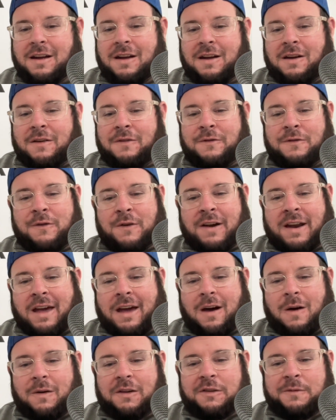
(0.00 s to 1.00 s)
For
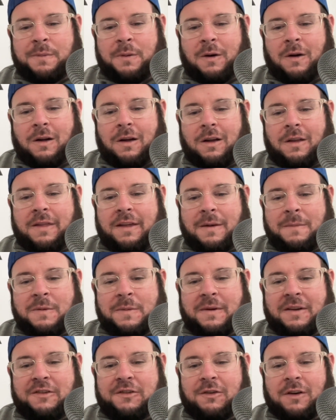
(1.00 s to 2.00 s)
now, it's Paul, the
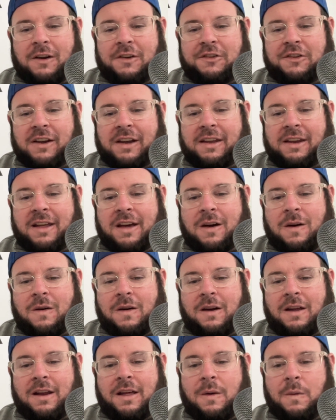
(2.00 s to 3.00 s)
MMA Shark, checking
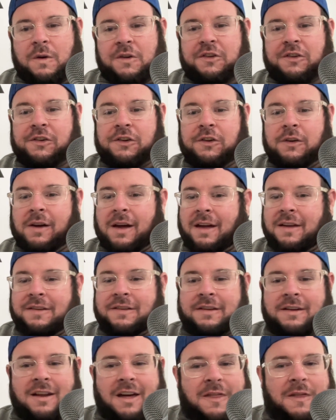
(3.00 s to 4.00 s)
out, and I wish you
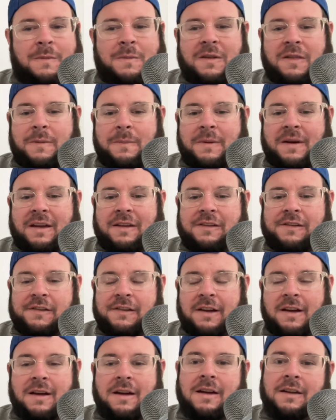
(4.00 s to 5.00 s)
guys nothing but the
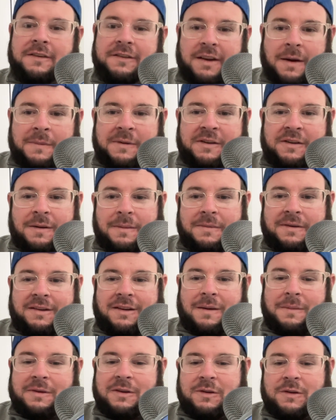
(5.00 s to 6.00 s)
best.
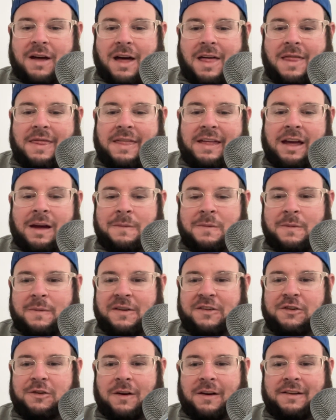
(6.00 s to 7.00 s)

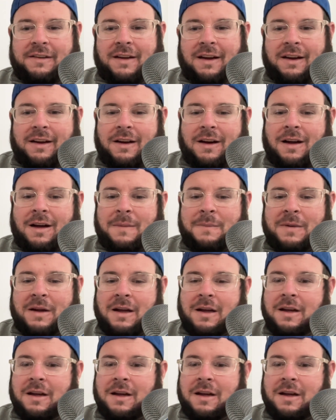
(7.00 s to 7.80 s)
www.themmashark.com.